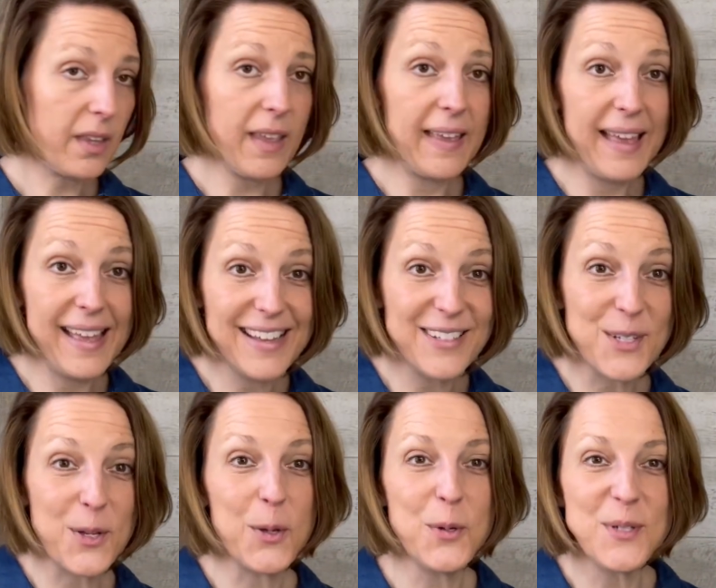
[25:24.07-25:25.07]
And
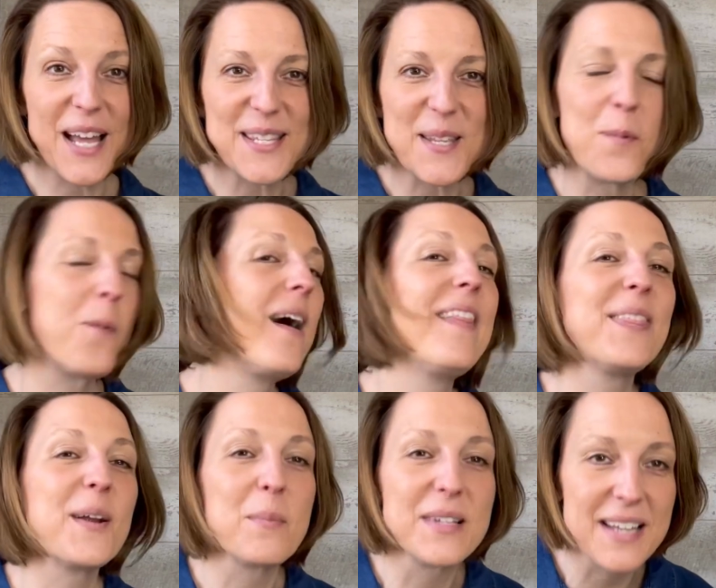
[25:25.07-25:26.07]
who doesn't want
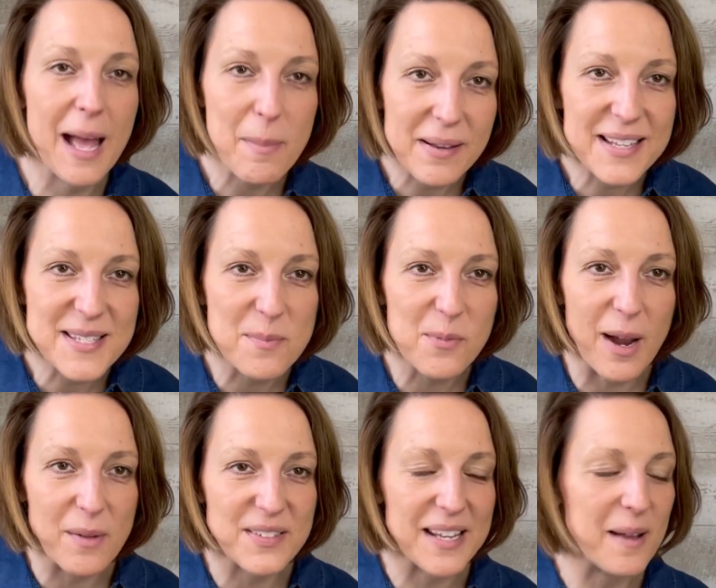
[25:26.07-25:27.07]
their metabolism
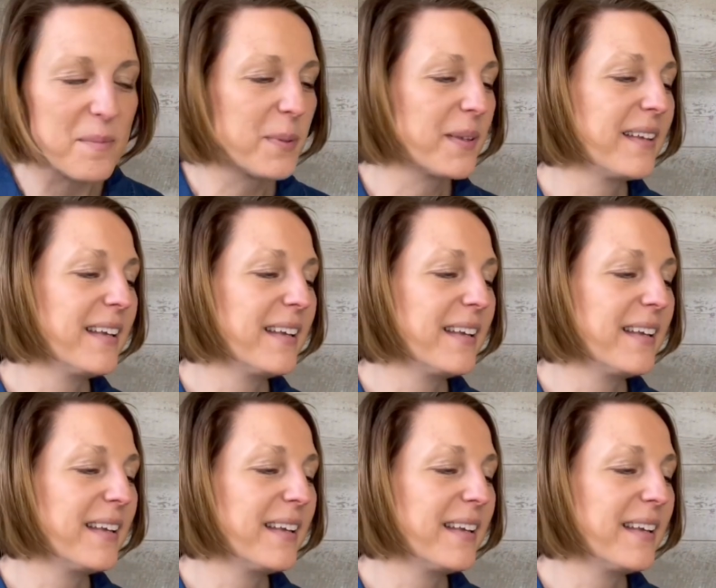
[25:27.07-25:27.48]
revved up?